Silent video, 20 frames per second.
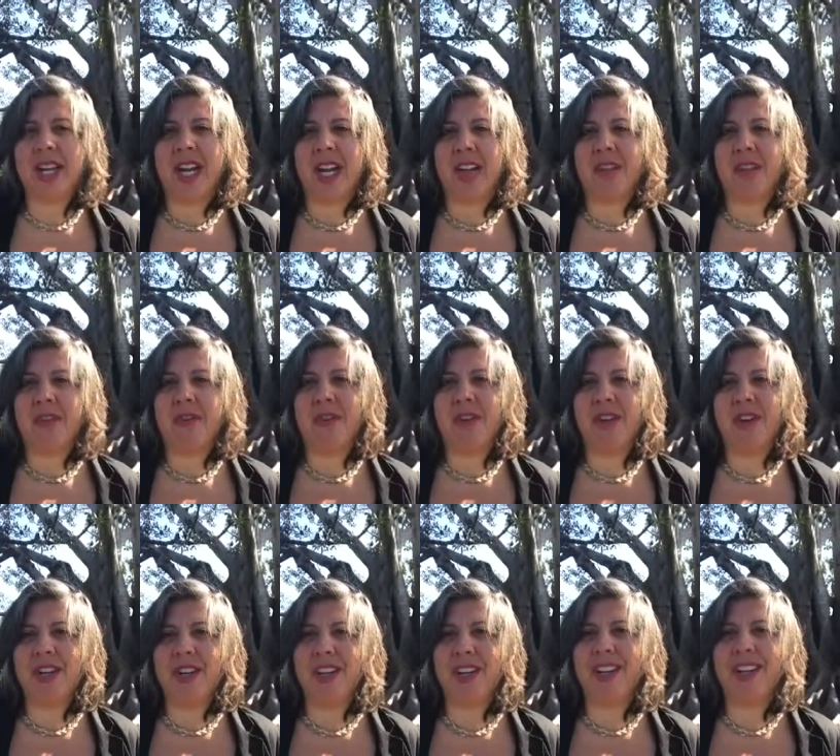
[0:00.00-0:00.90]

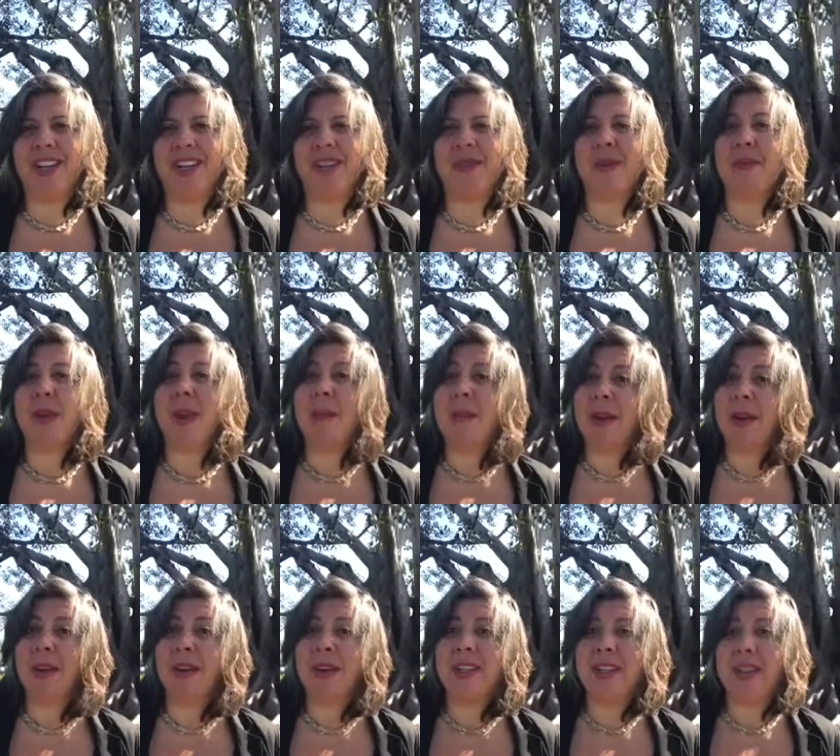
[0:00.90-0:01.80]
California when my
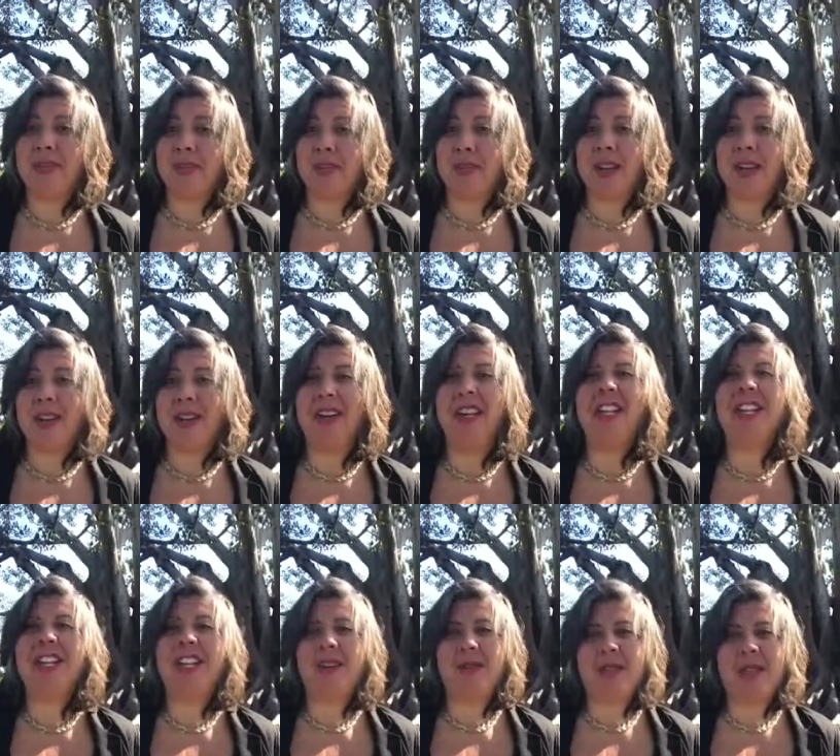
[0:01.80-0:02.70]
parents were married
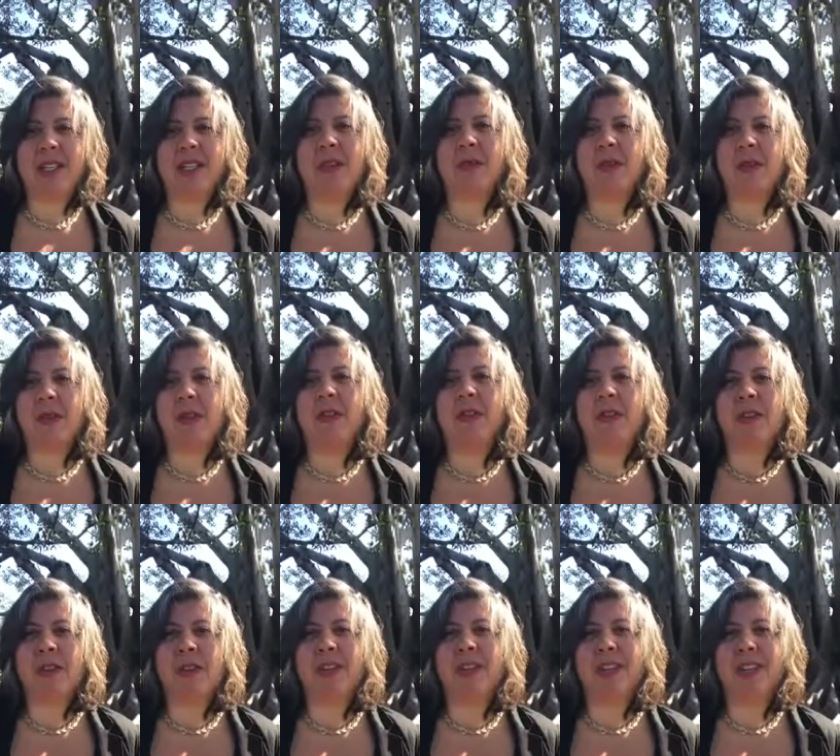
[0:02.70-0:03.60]
that's where we
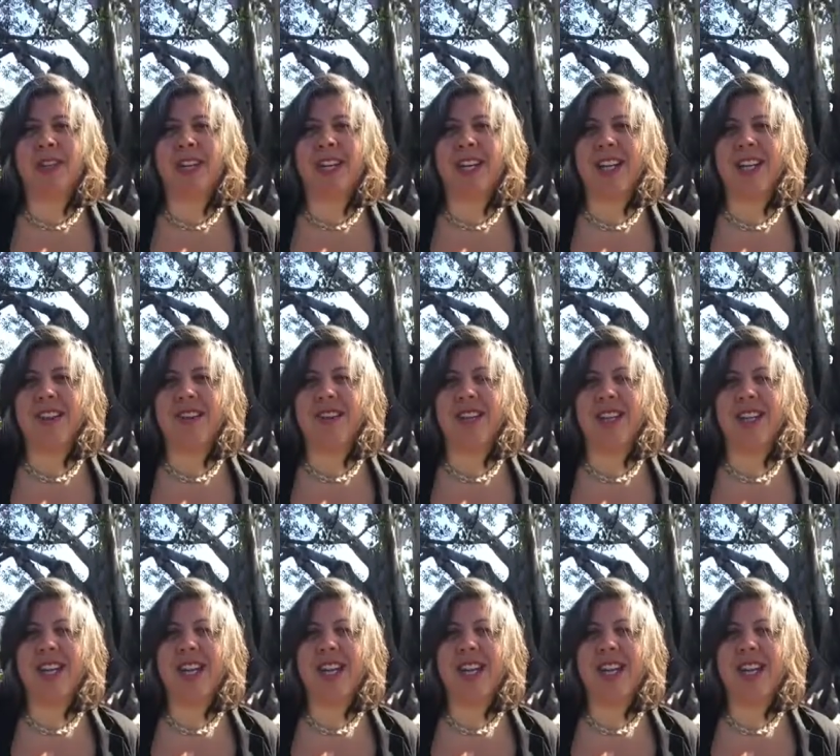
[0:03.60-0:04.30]
first started out.